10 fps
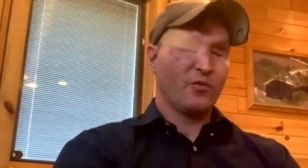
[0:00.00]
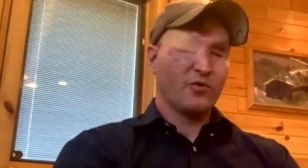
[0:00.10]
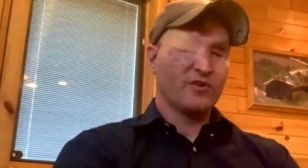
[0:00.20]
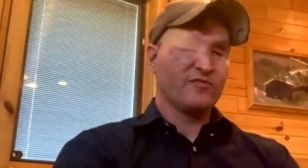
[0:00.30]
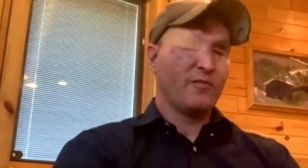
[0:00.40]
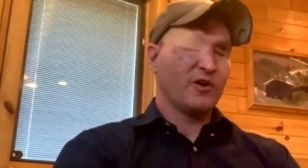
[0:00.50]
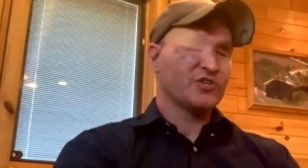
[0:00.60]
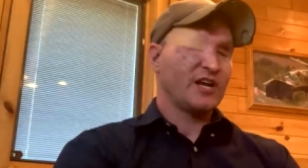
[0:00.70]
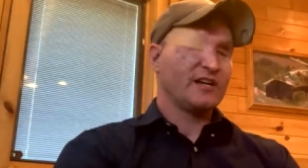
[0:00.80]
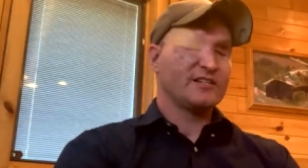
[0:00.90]
the order of
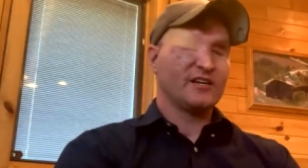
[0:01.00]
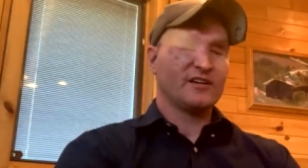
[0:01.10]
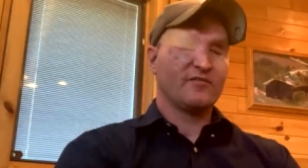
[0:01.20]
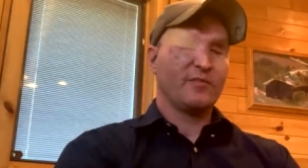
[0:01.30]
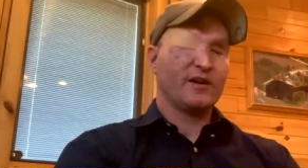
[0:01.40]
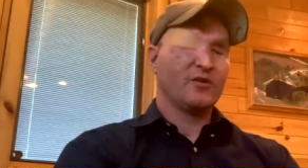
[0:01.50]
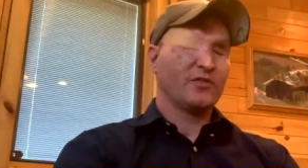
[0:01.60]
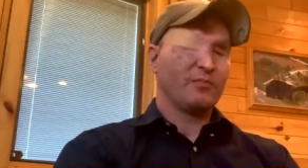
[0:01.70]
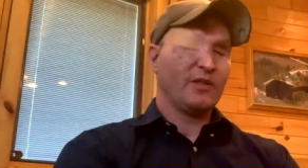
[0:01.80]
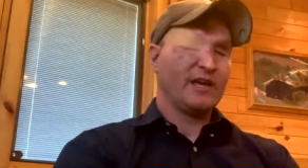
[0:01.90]
march, kind of telling everybody what
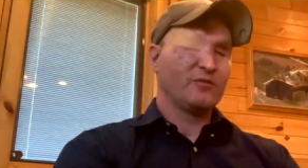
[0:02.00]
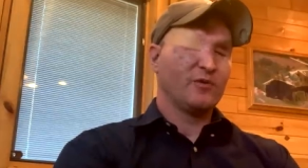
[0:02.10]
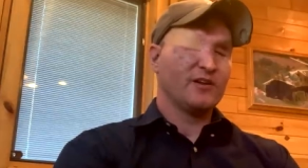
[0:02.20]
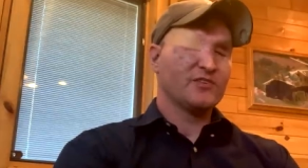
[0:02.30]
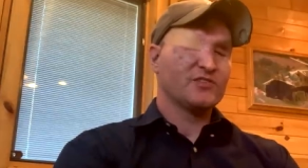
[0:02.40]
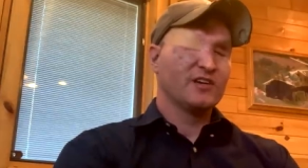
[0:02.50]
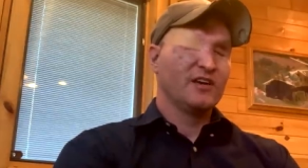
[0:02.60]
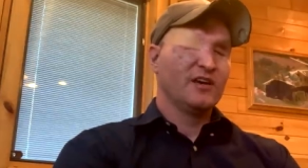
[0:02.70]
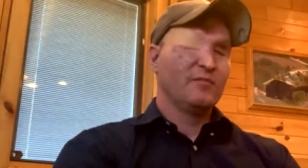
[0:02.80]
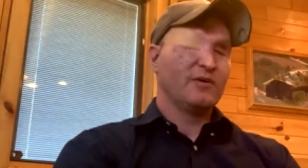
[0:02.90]
the plan was.
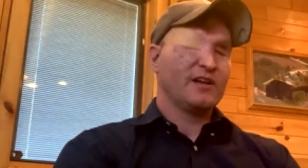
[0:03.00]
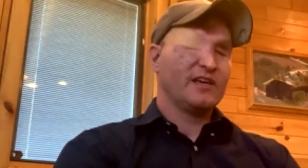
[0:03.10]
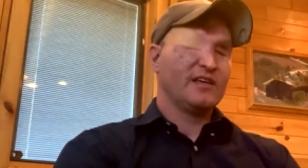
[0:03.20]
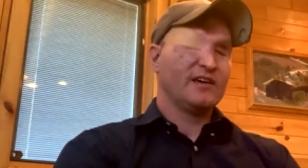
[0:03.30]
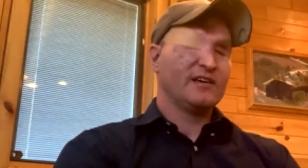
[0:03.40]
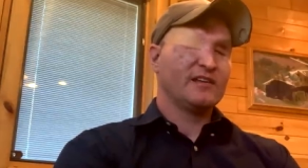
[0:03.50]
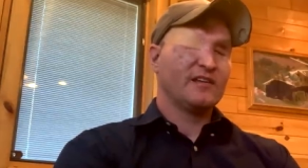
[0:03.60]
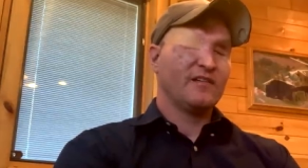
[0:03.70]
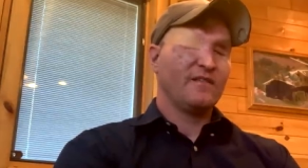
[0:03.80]
But in